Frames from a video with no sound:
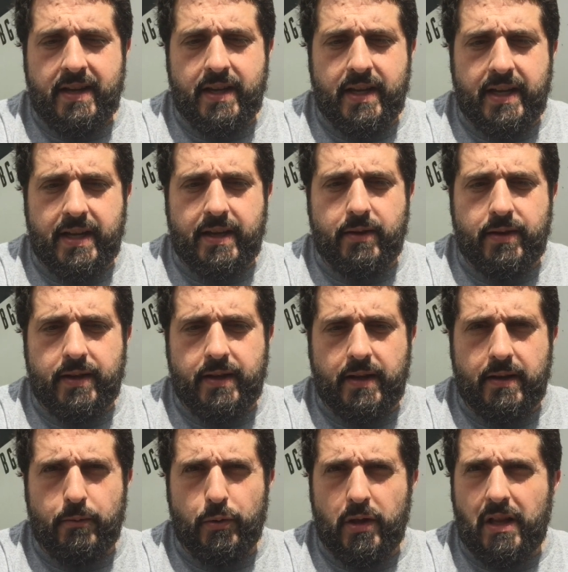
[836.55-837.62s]
It
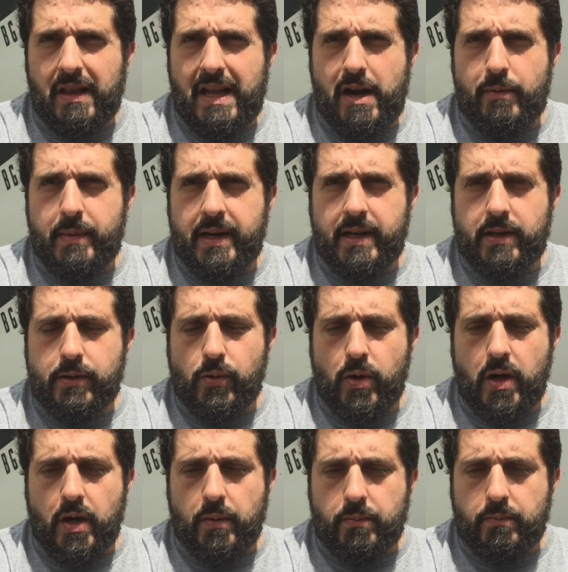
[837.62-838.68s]
will allow me
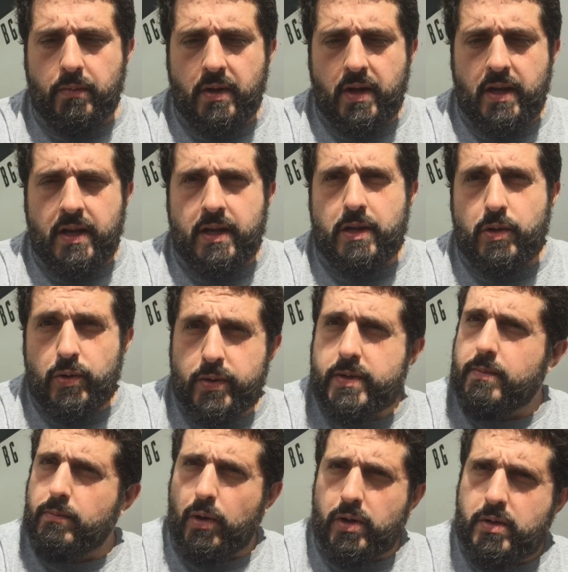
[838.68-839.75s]
to use
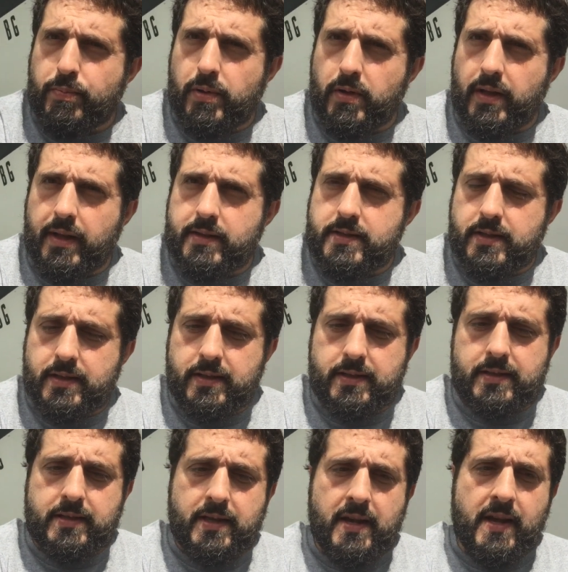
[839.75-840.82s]
multiple lenses,
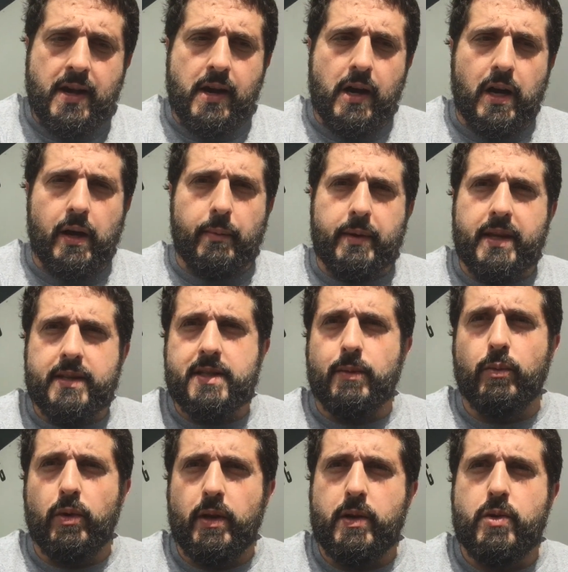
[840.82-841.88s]
get
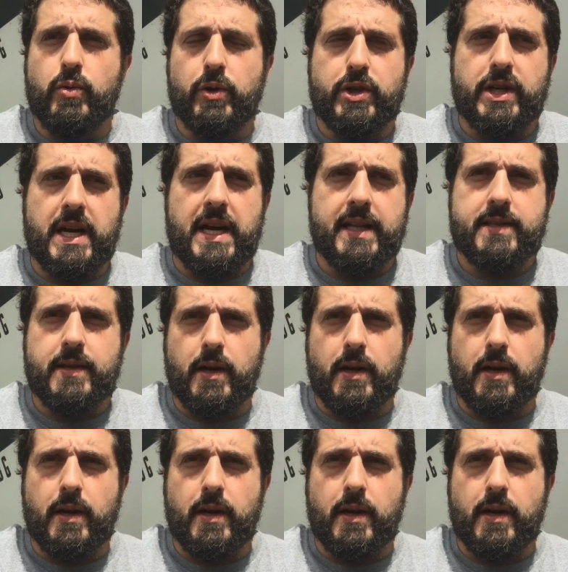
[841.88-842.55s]
some really cool shots.